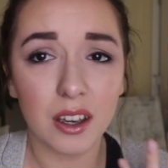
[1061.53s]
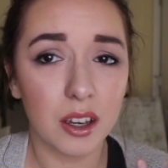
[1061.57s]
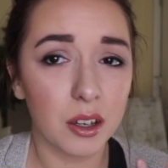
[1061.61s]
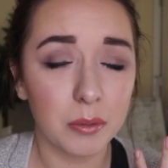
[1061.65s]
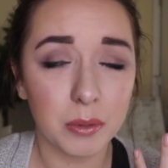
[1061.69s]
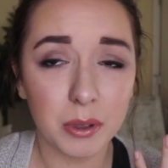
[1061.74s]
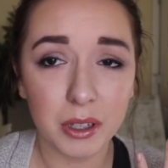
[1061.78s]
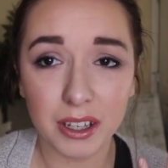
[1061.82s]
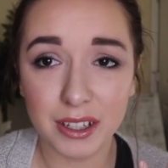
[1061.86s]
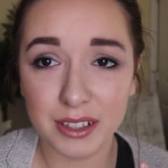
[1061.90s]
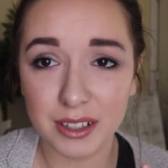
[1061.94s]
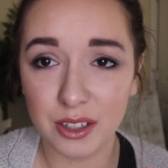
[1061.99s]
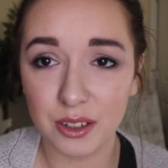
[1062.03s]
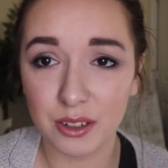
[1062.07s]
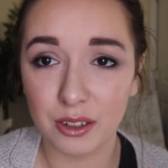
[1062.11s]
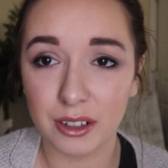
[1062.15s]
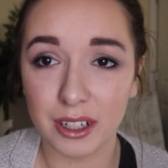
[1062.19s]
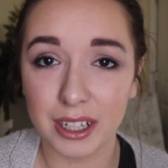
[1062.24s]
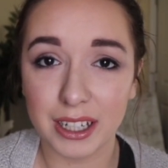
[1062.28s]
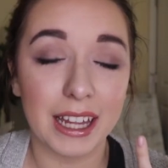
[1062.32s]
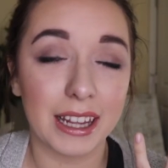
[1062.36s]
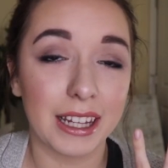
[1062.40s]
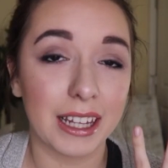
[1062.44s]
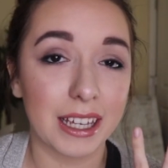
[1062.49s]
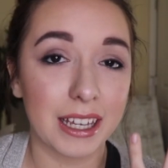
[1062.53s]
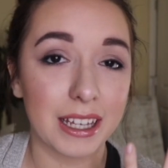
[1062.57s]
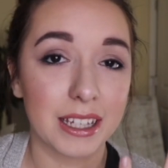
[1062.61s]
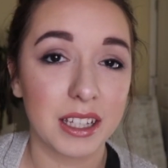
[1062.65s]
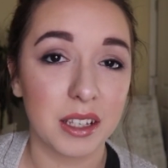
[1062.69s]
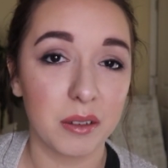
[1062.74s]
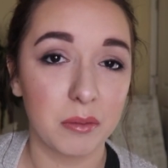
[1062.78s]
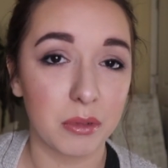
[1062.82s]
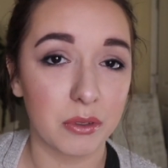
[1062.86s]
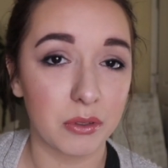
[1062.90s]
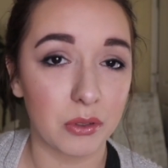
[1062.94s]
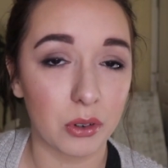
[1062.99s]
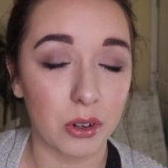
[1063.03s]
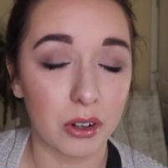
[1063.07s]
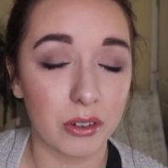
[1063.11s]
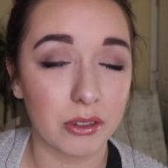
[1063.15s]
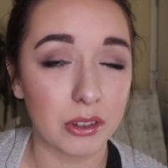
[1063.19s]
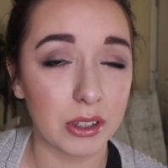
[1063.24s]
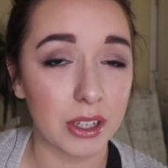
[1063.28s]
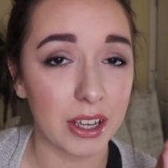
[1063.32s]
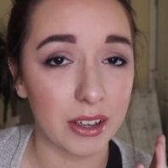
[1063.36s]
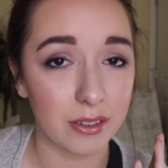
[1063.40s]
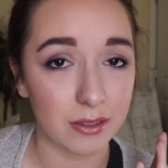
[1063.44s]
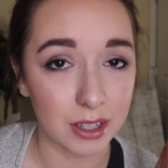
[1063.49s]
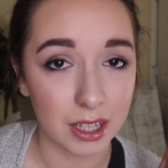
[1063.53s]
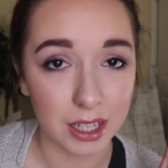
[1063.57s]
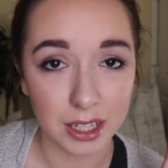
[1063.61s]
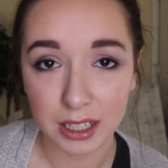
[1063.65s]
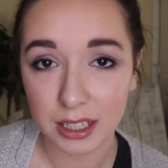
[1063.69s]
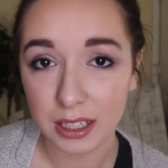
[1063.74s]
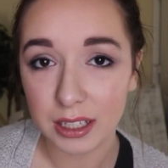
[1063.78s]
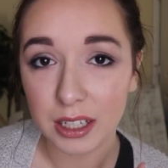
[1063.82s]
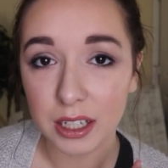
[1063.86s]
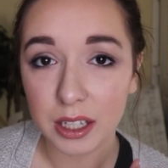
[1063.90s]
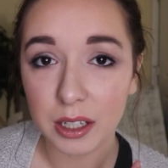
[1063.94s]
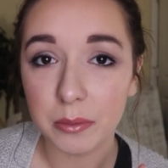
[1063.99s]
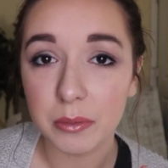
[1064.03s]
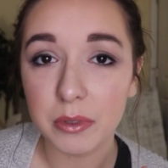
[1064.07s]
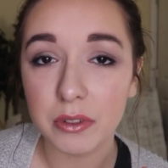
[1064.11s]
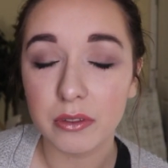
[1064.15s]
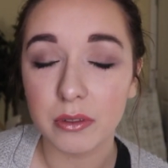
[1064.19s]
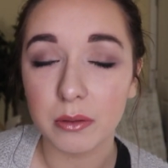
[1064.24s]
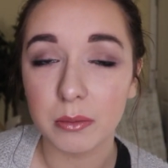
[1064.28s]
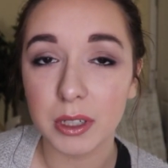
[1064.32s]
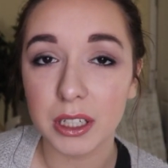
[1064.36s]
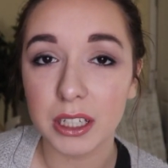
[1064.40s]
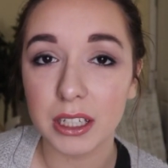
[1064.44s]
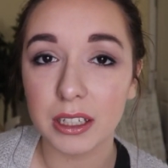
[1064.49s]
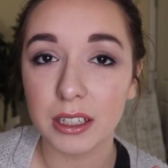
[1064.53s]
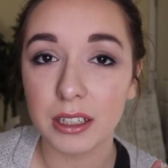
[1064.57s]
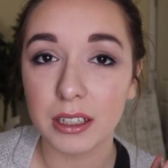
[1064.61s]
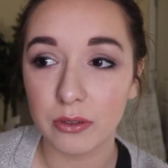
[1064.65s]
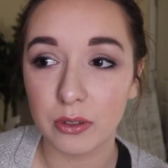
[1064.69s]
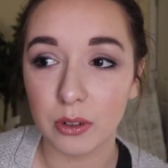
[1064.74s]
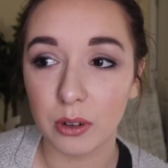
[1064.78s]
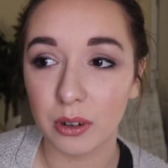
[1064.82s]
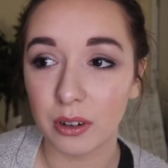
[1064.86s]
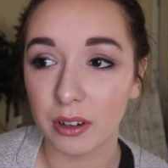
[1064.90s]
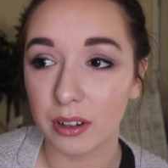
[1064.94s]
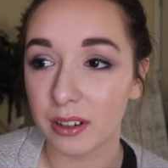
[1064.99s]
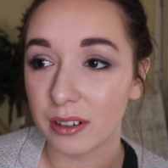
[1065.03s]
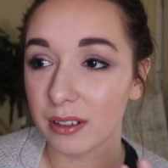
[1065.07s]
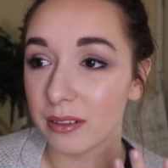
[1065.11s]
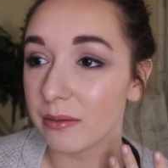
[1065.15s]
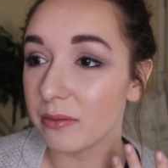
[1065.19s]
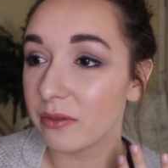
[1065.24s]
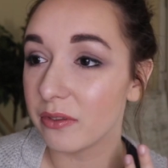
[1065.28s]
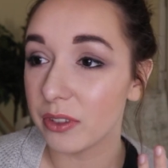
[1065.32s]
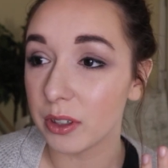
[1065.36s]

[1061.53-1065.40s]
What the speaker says: I hope you guys enjoyed, and like I said before, if you have any tips for me for